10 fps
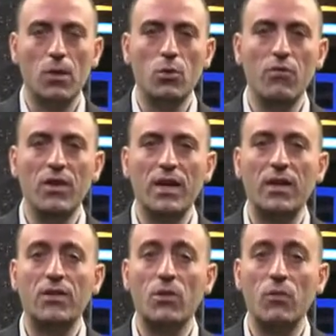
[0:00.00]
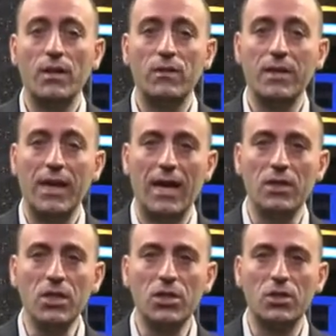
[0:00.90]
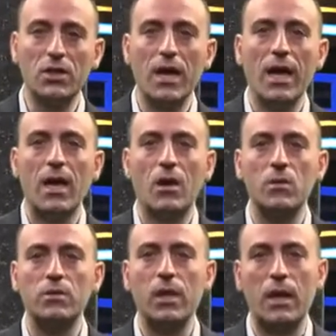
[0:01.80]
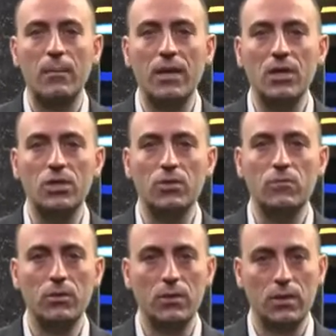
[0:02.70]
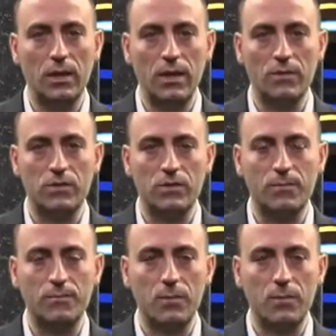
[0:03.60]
UV can degrade the adhesion and cause delamination between the layers.